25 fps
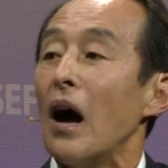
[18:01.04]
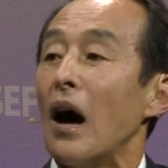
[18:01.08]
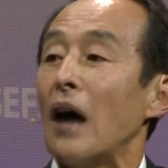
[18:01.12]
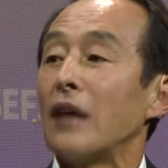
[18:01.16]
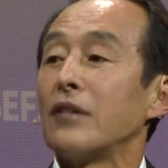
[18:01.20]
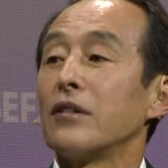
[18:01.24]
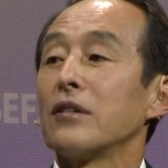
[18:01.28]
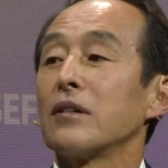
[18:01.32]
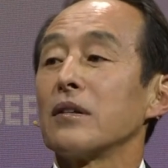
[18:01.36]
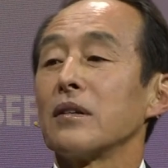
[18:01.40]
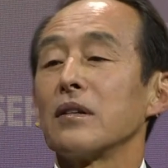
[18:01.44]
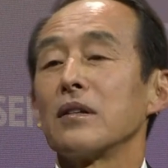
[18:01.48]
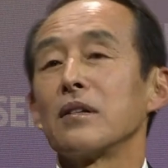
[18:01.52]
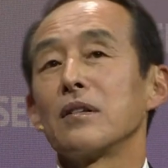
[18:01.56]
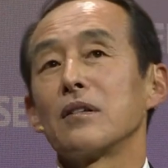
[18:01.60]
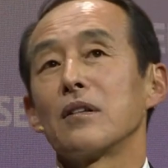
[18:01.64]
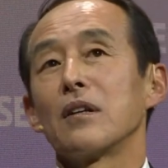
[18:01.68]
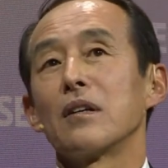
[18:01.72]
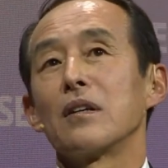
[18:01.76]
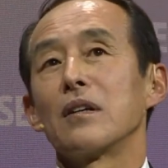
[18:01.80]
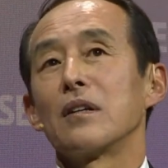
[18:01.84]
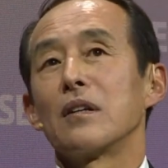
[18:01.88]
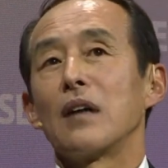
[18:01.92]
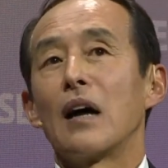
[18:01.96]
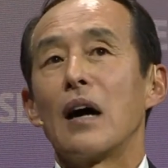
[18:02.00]
I think
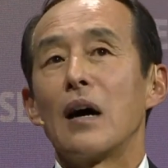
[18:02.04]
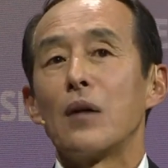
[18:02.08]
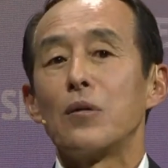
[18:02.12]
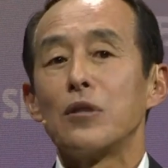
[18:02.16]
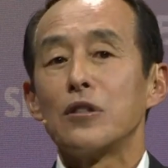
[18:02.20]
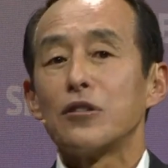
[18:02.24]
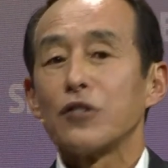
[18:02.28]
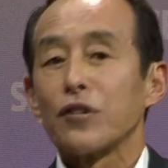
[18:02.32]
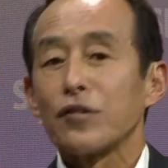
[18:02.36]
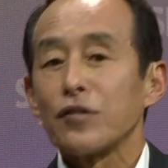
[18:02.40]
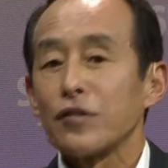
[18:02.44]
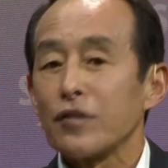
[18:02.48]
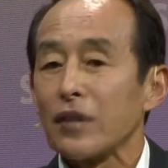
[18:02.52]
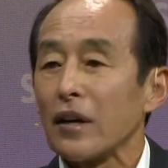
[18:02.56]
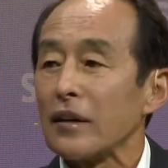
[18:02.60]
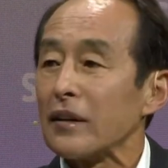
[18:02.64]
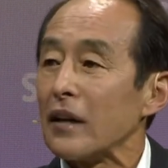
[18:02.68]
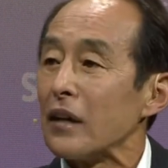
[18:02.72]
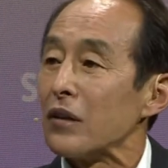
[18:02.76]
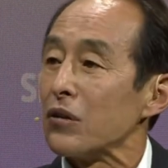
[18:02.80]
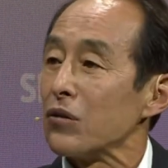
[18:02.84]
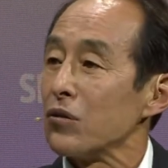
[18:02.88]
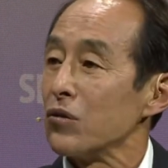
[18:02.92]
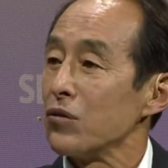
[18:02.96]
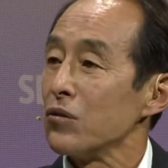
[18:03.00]
the, I will just say
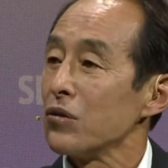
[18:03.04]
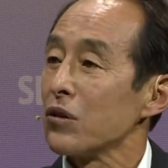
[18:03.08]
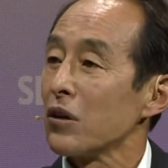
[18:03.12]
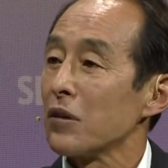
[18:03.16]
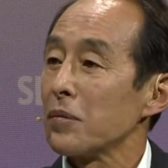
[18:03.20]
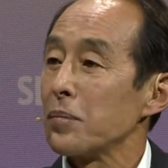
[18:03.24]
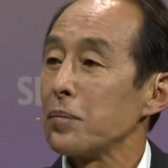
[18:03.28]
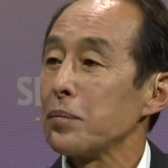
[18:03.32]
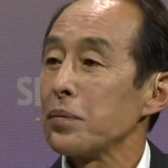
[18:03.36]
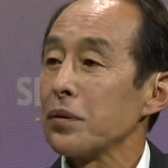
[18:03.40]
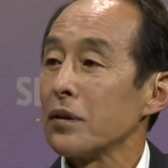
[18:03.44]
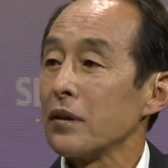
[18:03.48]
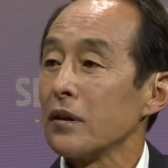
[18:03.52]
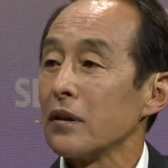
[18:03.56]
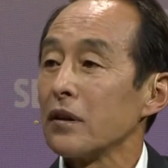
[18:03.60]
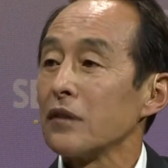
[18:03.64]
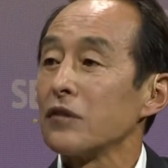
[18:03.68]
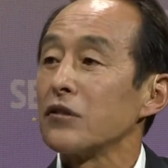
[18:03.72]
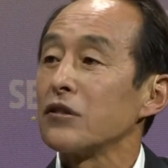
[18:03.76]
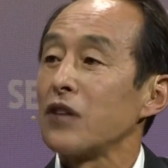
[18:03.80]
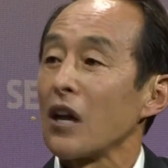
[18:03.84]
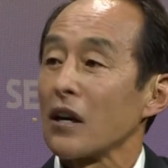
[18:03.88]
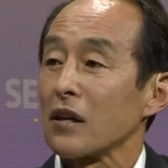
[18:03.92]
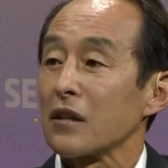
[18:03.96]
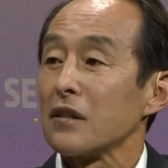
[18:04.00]
that European
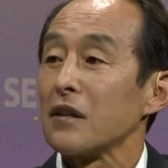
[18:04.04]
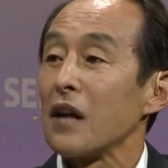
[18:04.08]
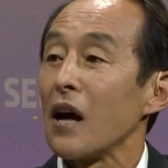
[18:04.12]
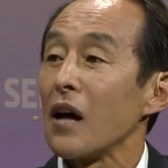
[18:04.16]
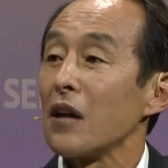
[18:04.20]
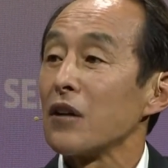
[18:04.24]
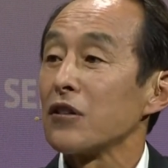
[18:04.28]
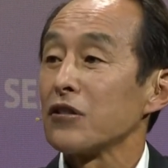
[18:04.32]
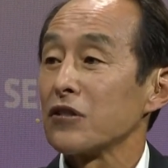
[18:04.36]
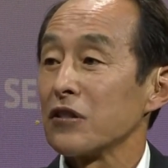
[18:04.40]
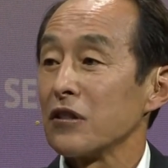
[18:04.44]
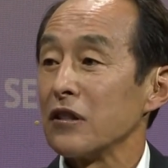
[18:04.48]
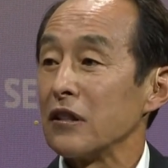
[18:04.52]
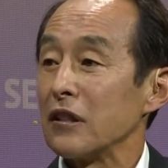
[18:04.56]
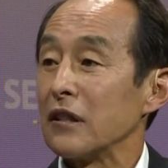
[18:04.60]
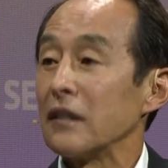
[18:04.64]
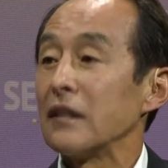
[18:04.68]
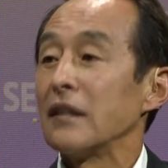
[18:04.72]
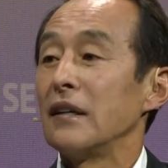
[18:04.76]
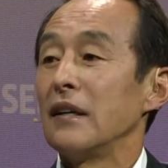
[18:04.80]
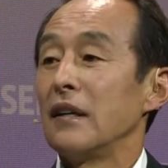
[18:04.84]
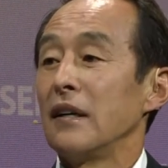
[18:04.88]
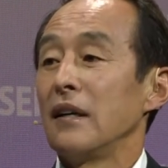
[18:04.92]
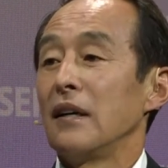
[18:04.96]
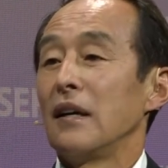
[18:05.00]
technology
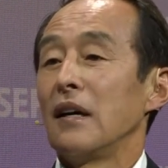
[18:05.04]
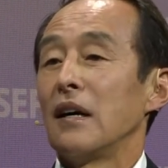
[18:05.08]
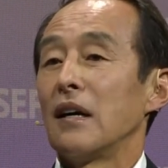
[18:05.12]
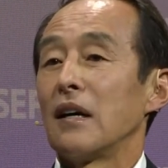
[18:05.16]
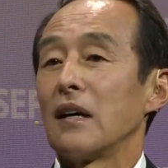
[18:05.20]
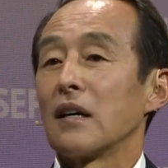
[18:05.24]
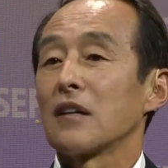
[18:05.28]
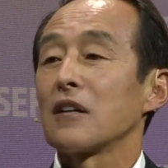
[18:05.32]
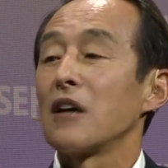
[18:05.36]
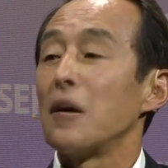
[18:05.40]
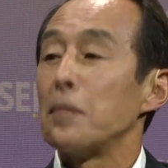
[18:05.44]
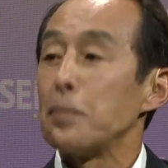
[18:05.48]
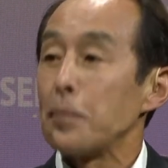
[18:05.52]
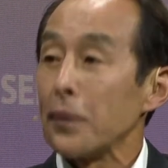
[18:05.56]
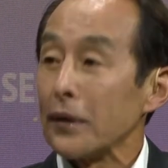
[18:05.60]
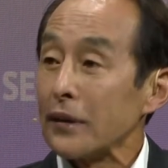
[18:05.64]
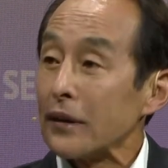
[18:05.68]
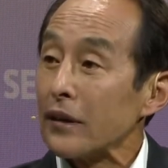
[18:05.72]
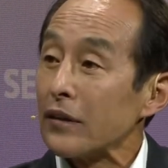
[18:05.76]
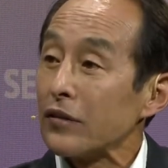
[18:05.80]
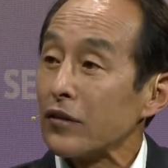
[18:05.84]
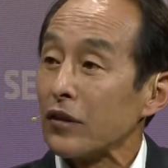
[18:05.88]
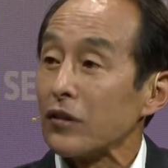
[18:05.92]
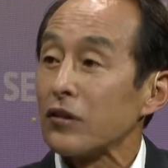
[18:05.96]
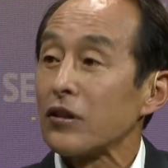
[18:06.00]
uh,
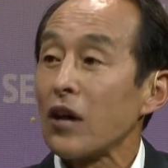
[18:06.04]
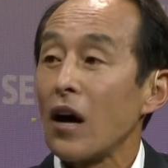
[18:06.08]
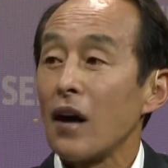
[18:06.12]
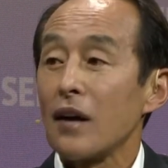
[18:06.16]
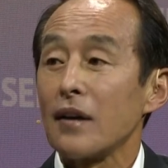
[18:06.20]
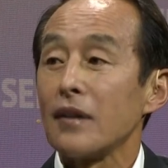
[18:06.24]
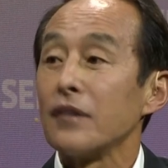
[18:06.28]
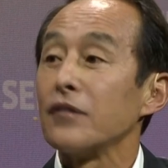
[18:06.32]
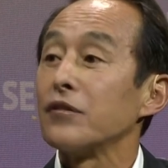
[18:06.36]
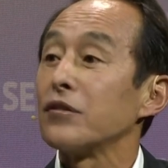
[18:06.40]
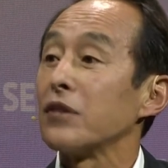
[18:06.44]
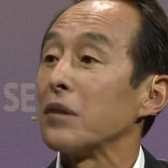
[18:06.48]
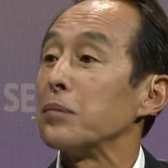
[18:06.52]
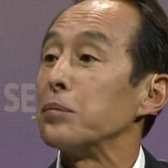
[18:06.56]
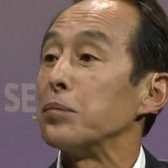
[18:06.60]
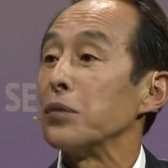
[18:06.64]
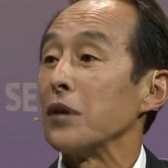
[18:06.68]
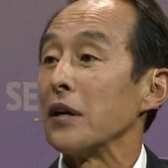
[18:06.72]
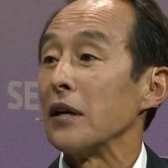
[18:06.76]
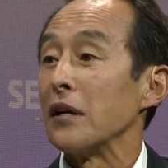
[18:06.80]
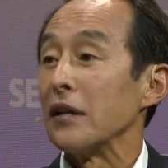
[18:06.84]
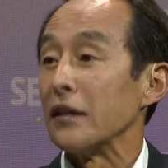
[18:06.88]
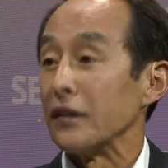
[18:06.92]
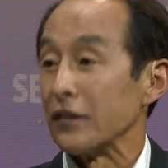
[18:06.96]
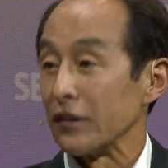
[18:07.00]
companies and talents are
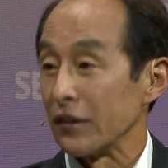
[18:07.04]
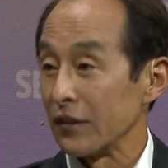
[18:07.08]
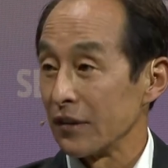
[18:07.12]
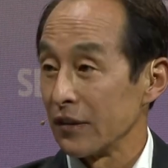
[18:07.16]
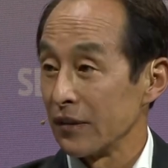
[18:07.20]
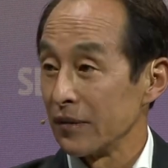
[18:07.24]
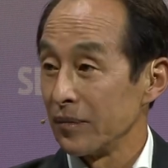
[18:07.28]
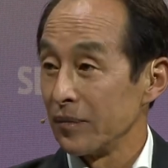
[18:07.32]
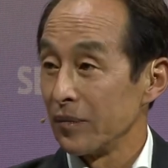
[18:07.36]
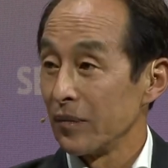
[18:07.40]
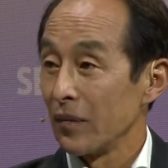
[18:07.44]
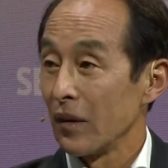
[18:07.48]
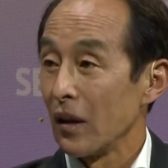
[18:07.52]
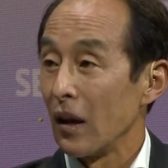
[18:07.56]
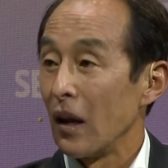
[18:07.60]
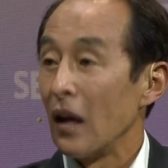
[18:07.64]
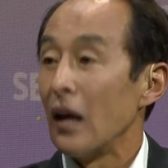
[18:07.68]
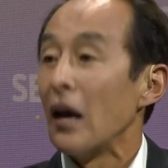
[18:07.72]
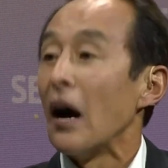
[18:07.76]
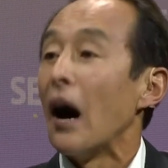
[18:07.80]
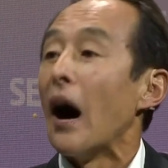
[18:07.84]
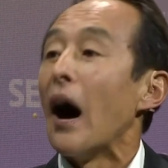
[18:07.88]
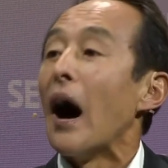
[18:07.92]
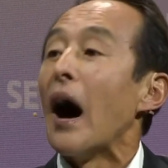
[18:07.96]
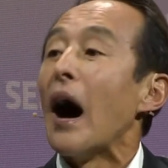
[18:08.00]
brilliant.
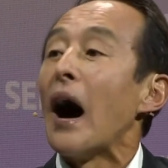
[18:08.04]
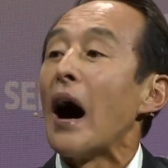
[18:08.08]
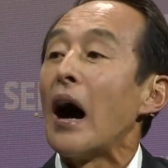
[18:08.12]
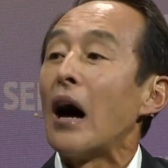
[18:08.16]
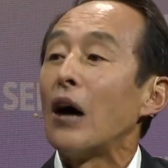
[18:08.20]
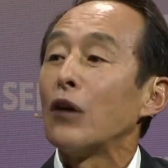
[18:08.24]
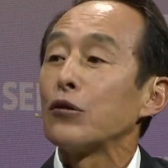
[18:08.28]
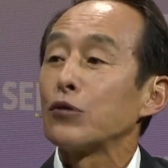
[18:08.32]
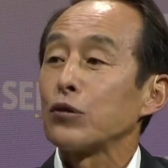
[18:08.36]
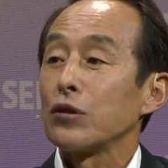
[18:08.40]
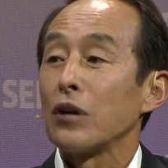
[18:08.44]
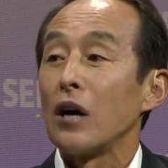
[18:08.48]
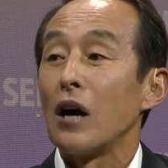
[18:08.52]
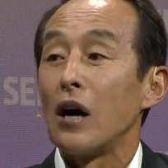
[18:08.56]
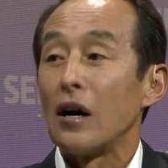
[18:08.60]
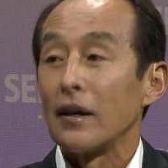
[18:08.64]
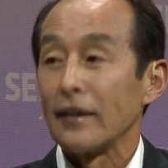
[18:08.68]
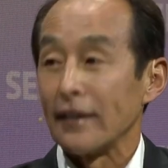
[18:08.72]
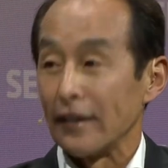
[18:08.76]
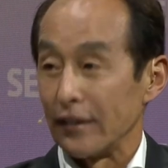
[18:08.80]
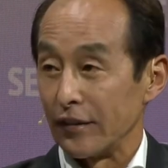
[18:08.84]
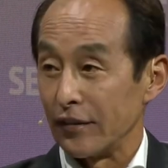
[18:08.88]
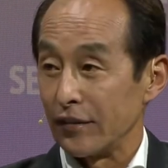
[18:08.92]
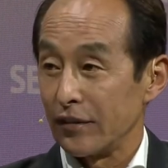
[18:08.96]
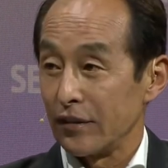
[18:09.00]
How to
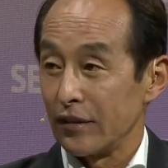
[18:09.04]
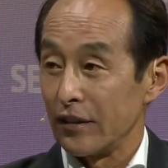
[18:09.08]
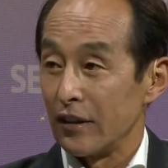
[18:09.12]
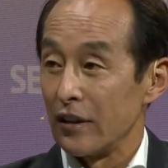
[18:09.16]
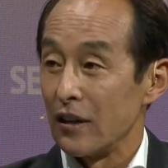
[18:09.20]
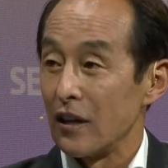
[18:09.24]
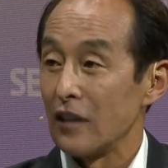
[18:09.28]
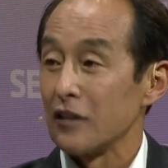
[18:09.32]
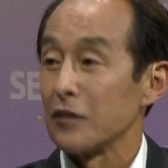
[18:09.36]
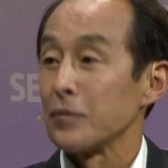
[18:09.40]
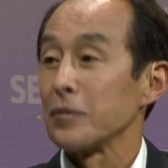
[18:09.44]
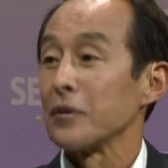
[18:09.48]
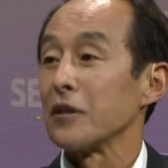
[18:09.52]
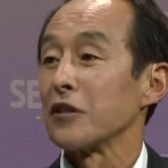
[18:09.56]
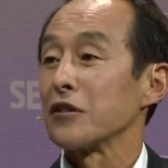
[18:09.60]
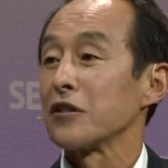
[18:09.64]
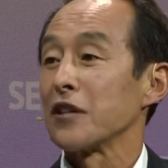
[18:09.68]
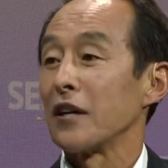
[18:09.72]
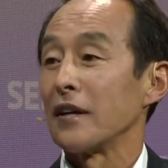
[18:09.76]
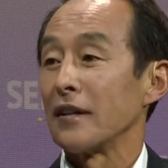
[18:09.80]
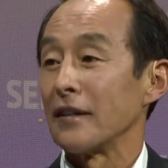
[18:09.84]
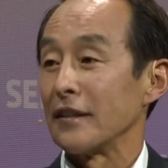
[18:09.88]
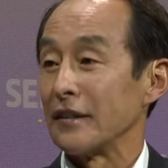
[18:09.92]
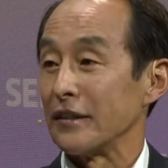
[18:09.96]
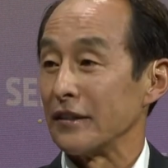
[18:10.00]
harness has been a
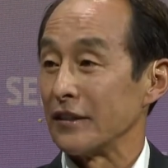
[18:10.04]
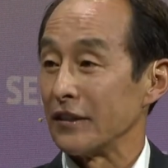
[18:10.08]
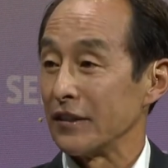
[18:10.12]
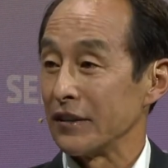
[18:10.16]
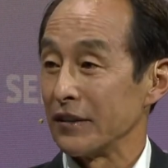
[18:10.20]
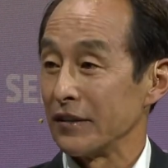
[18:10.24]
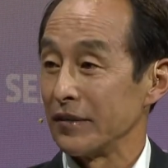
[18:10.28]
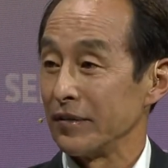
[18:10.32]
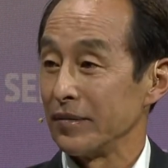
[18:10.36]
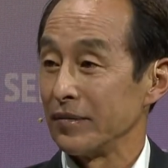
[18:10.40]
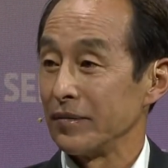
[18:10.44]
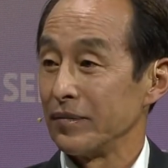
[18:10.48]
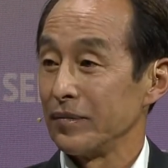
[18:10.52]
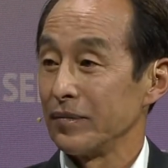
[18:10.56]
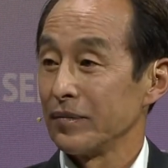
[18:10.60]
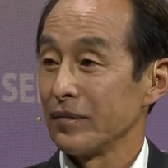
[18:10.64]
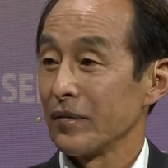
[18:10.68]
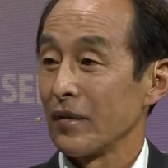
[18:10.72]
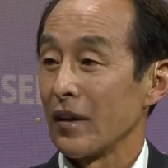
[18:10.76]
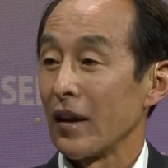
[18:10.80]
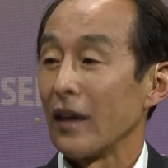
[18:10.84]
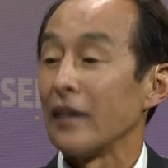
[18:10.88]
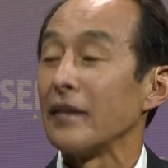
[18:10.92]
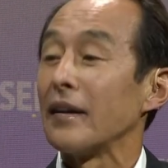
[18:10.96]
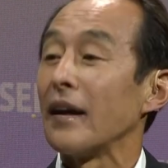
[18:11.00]
challenge.
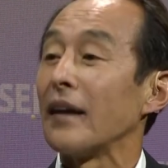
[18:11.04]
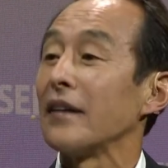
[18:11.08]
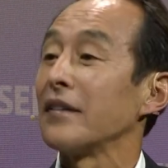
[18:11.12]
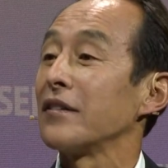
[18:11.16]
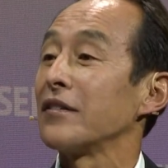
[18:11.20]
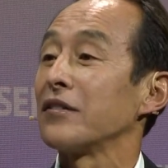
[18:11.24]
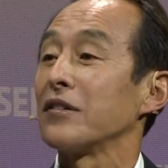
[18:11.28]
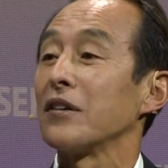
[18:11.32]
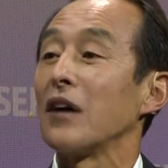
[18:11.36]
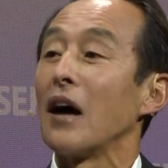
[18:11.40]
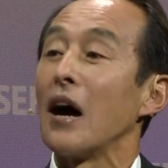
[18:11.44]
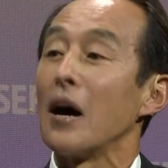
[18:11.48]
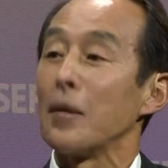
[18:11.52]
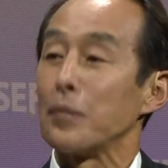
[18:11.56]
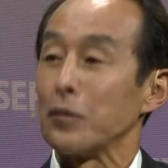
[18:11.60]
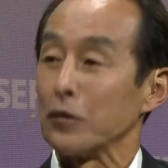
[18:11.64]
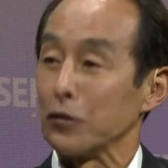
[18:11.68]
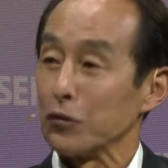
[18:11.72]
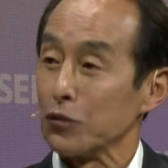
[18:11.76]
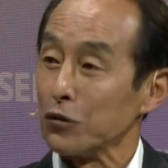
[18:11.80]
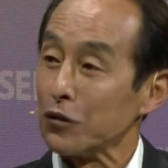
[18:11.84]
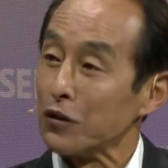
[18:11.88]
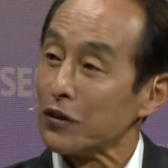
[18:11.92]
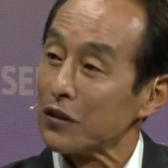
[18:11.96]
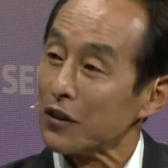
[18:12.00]
And that's the
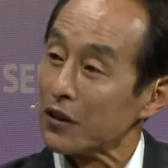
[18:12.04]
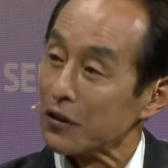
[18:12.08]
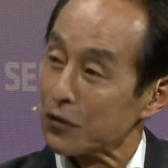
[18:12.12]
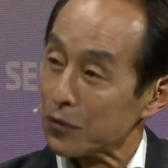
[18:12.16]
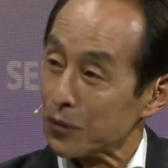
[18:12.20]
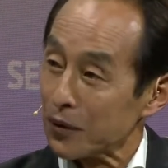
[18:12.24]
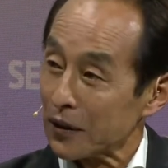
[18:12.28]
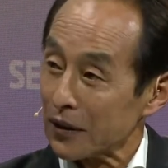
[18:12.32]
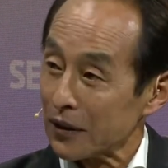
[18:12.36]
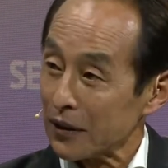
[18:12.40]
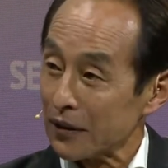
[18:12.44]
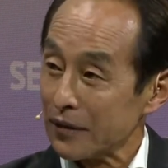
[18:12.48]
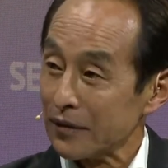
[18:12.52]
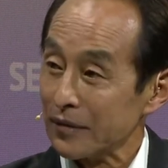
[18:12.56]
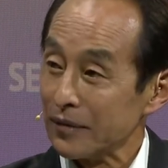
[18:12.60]
opportunity as well.